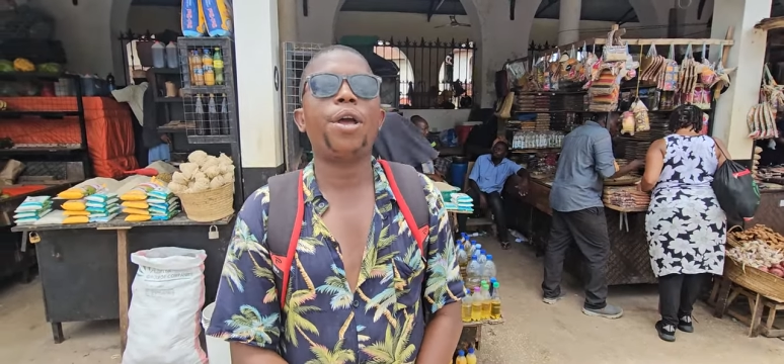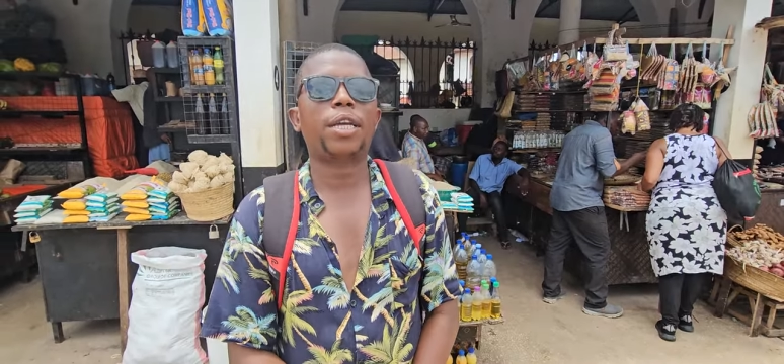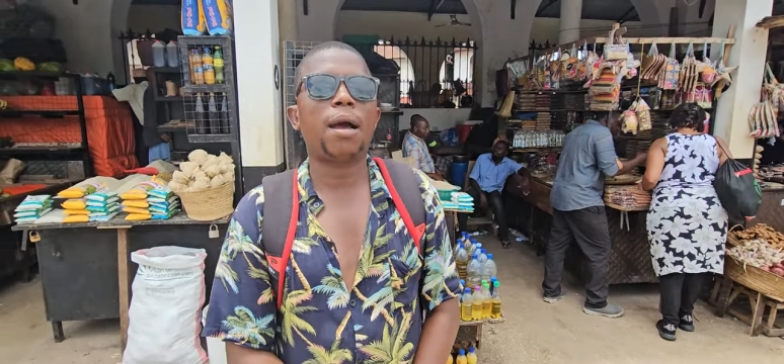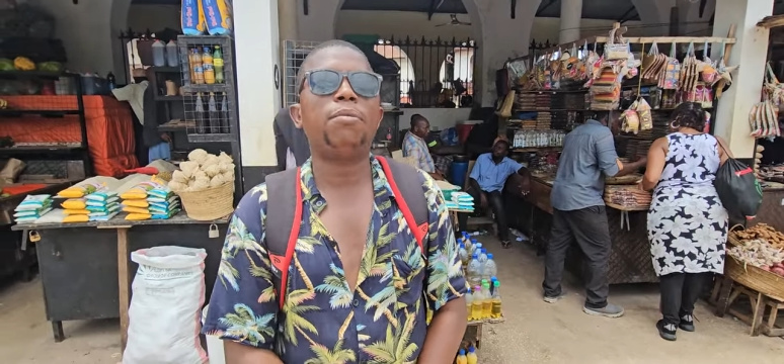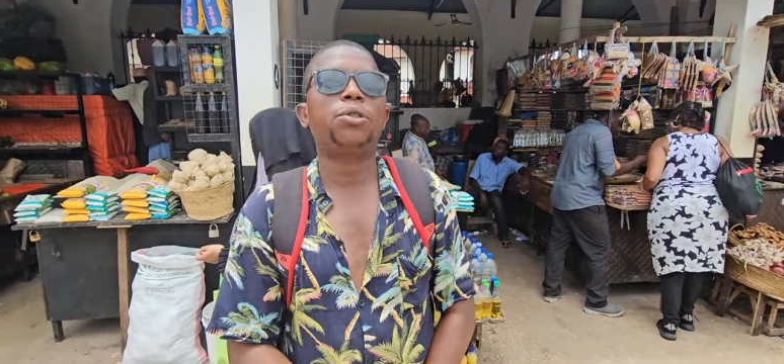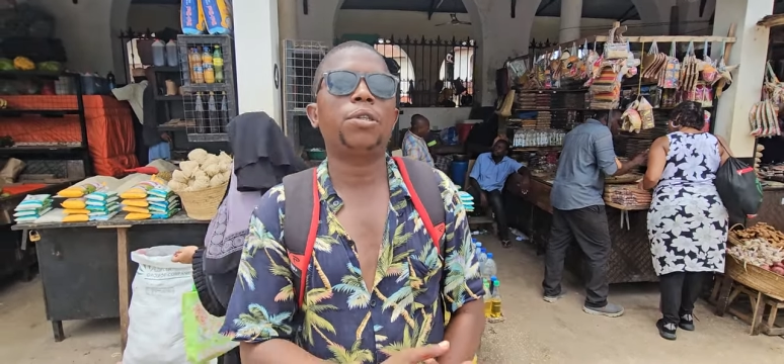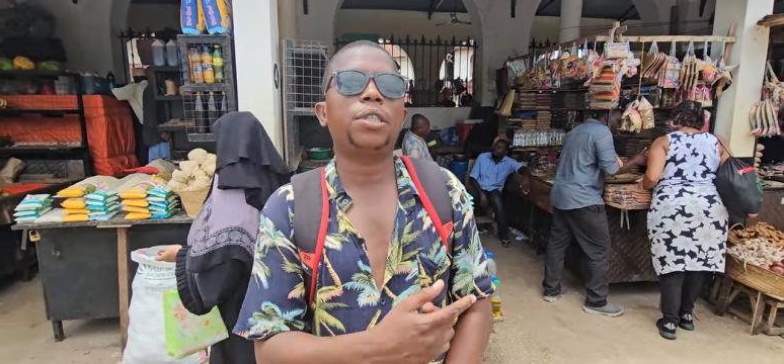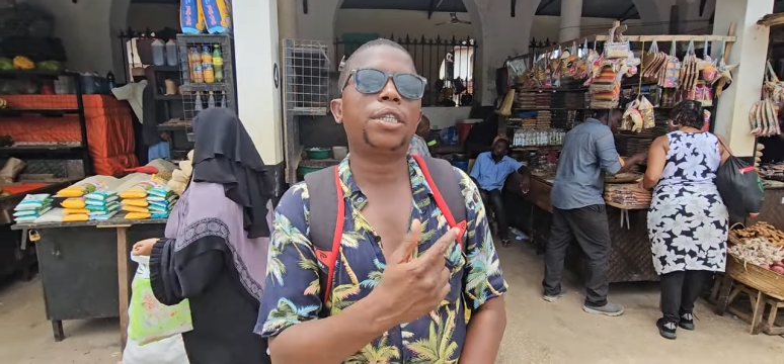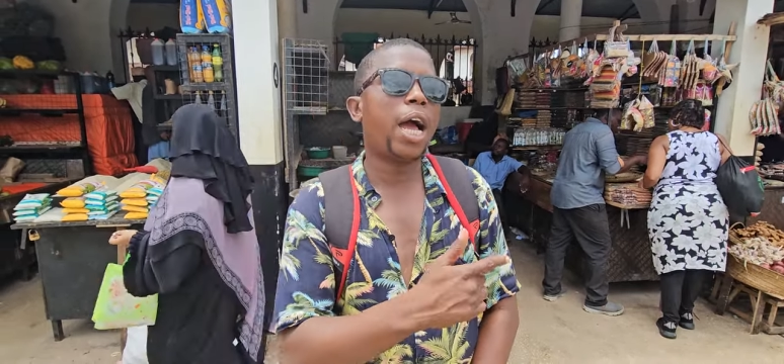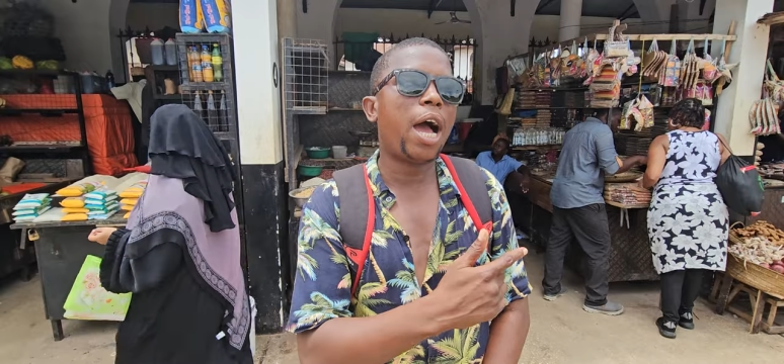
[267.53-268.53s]
he welcomes
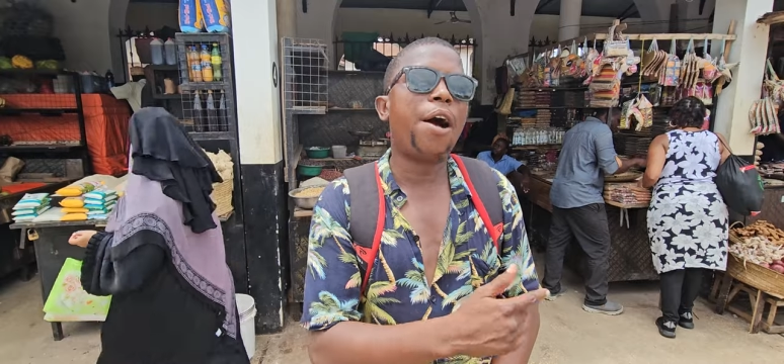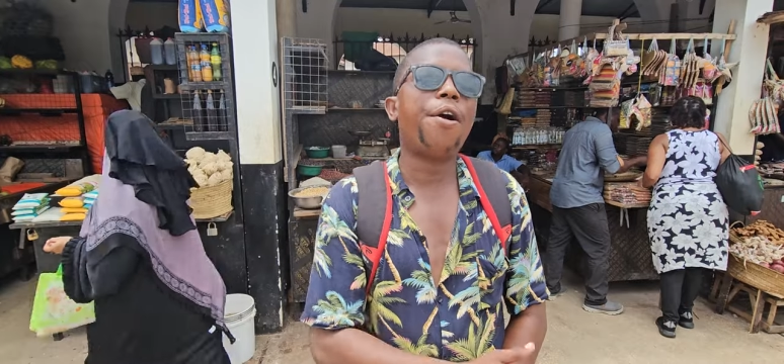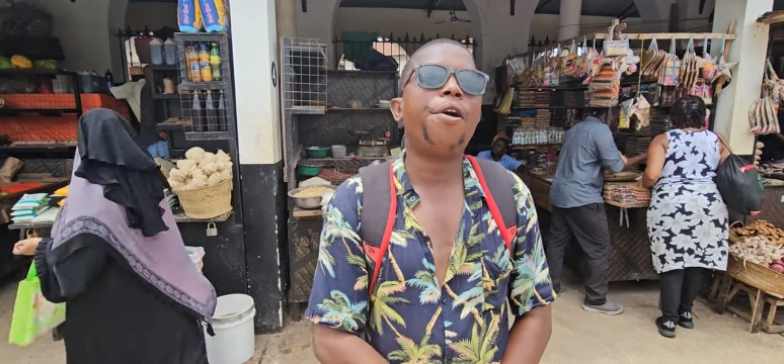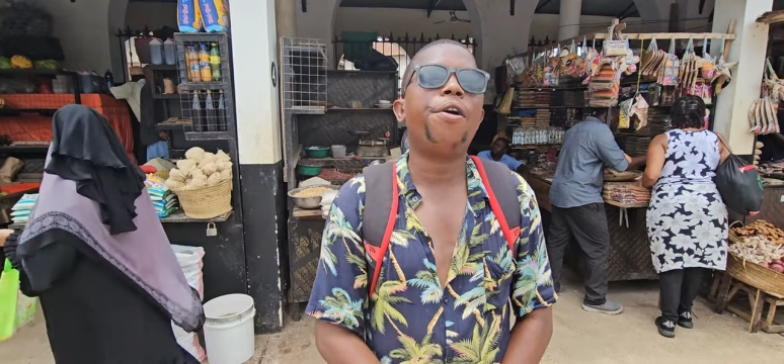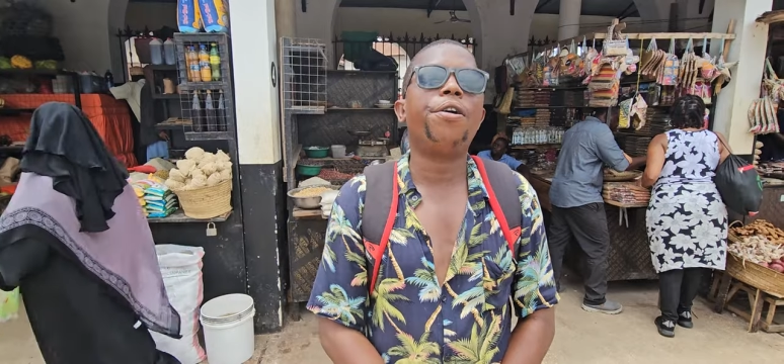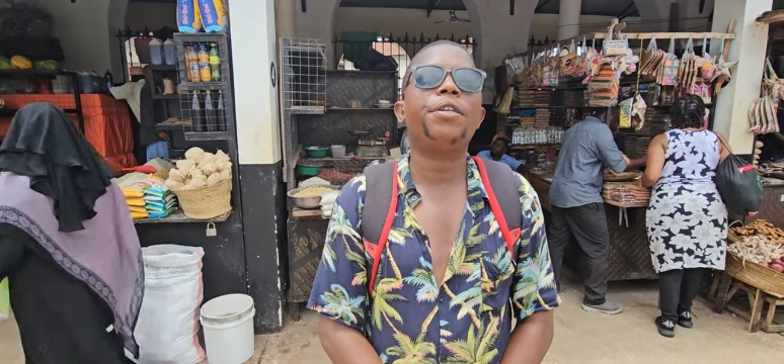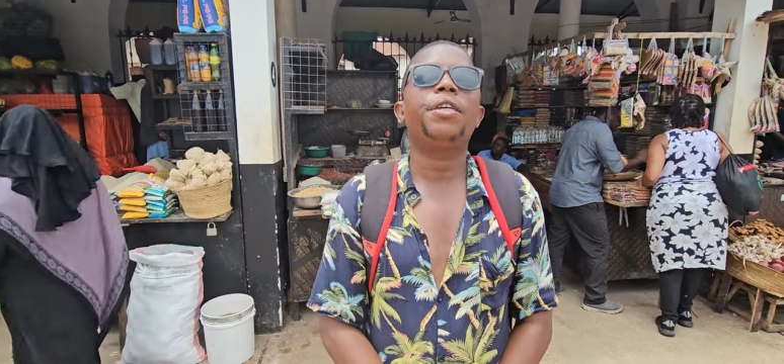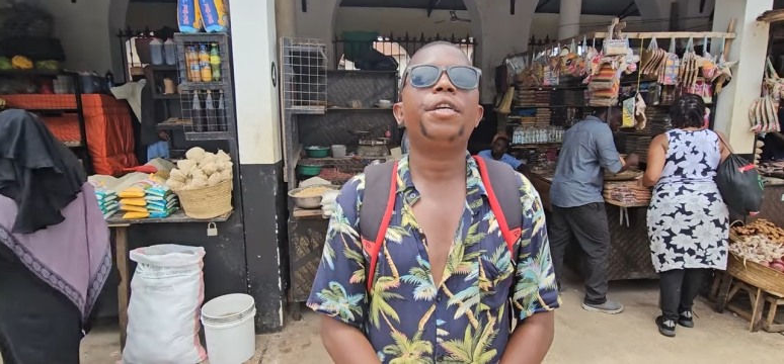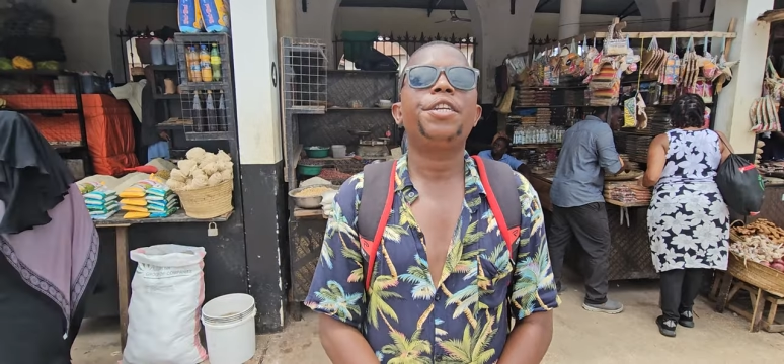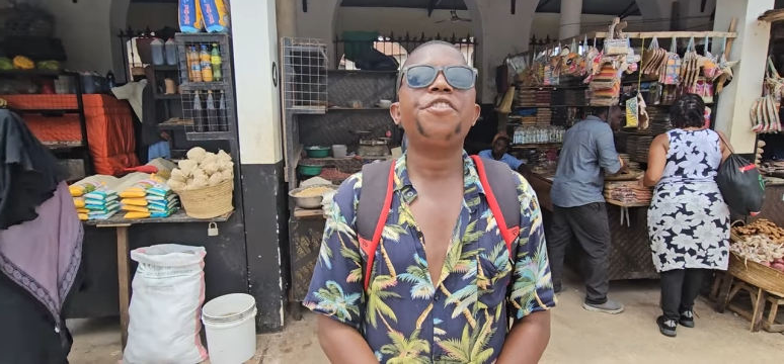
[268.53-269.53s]
from town,
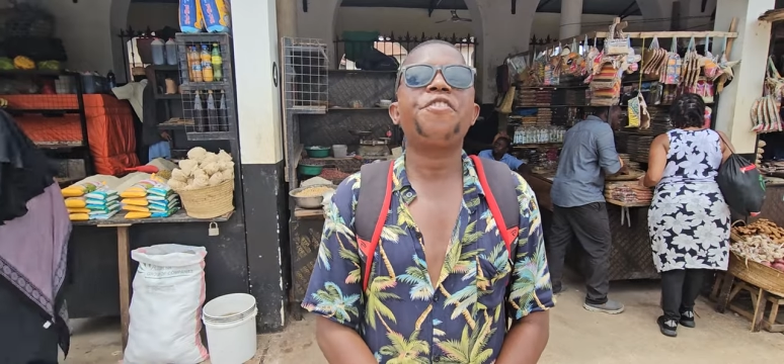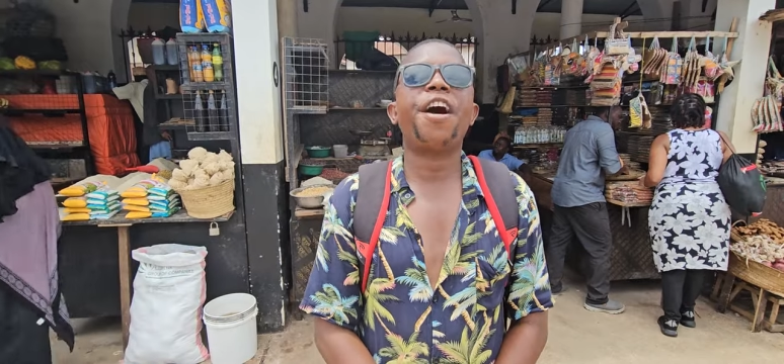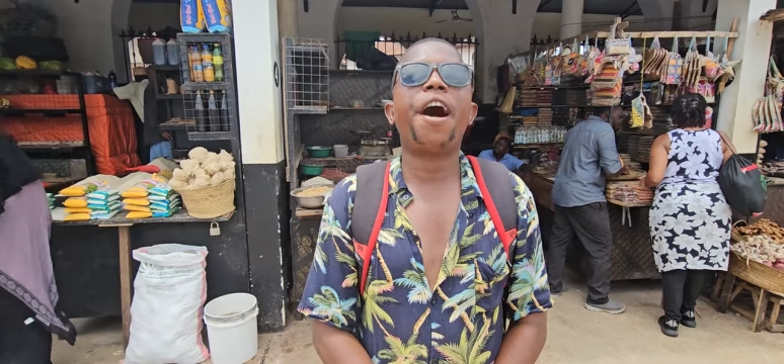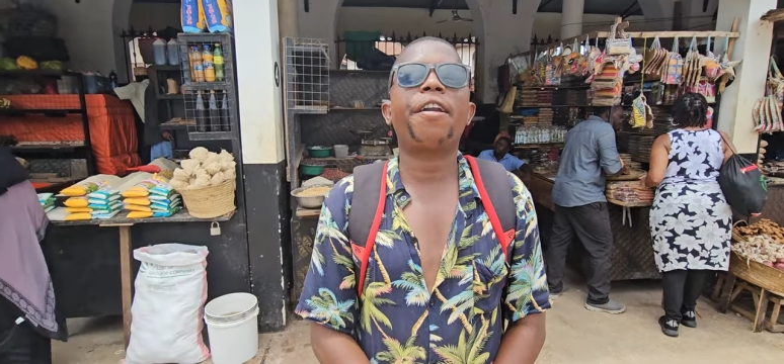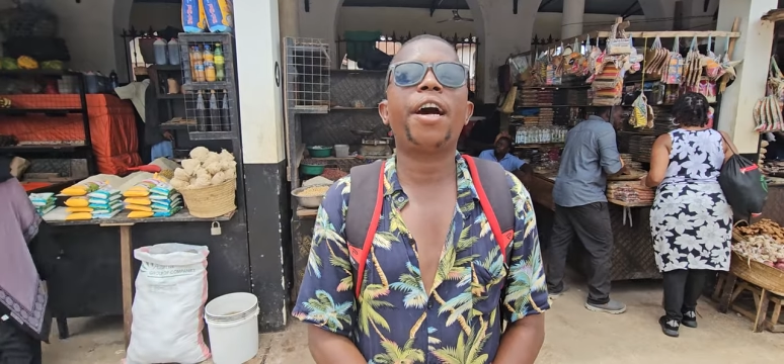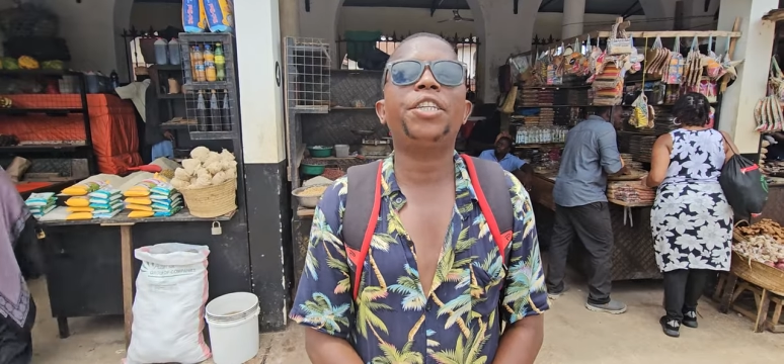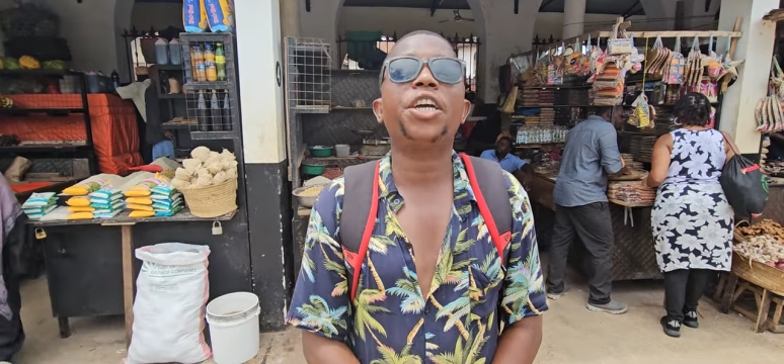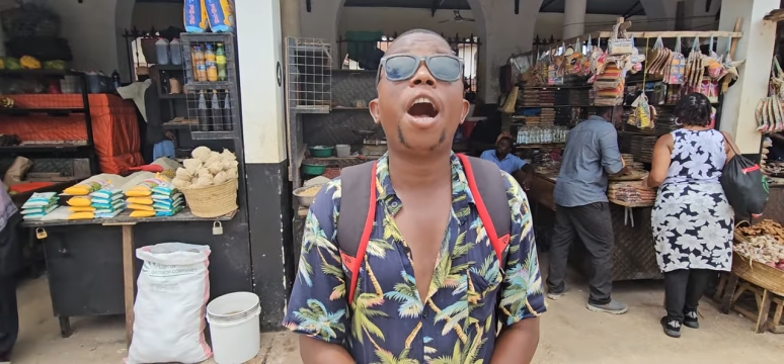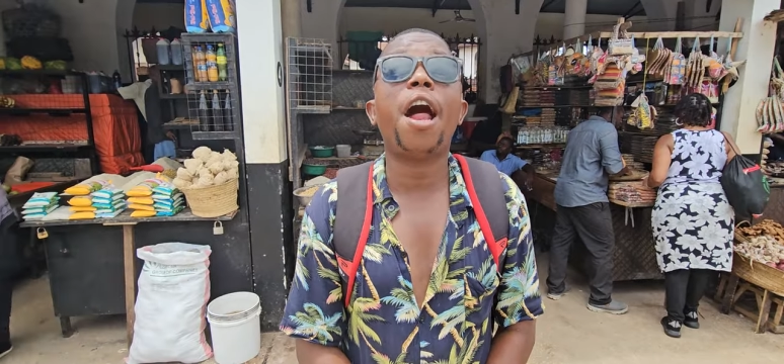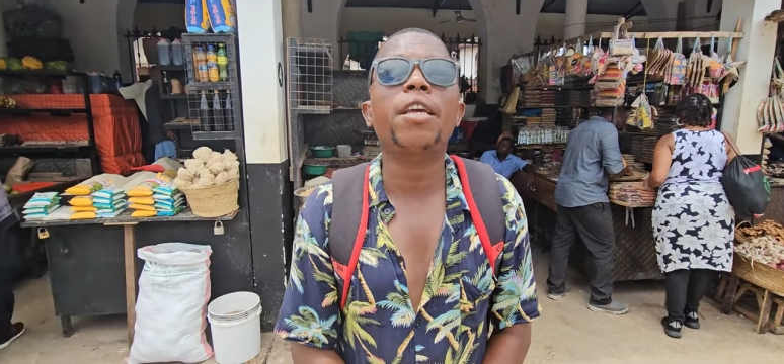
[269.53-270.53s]

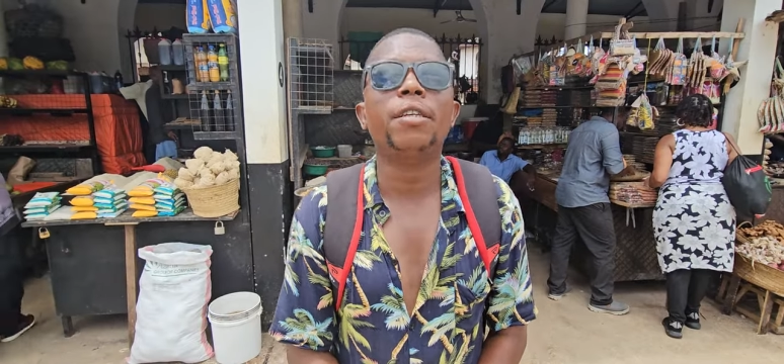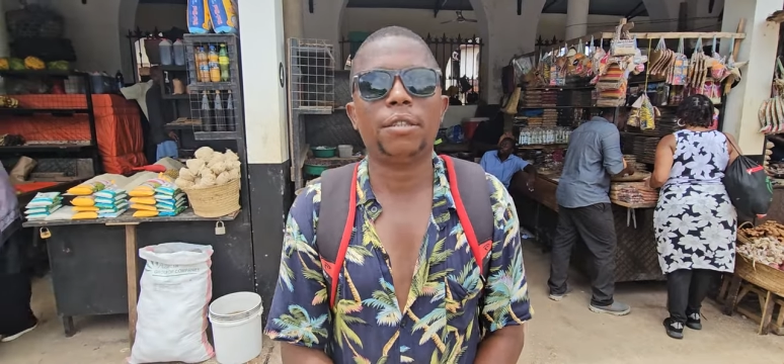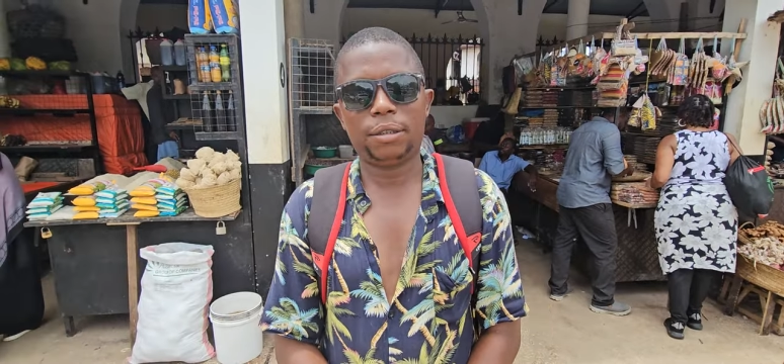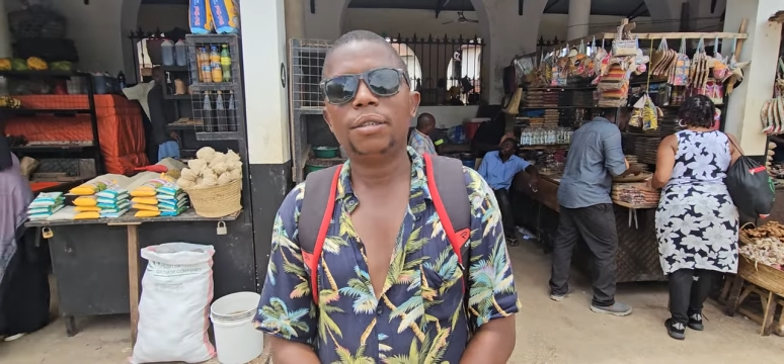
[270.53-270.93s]
Darajani.